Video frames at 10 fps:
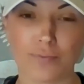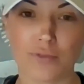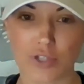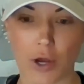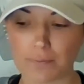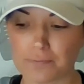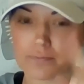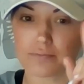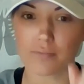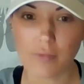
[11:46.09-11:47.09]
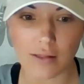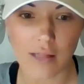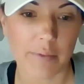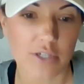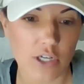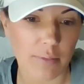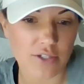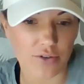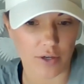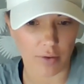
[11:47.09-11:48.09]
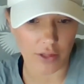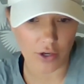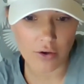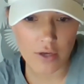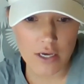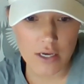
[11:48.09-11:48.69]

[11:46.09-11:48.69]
So let me share my screen with you.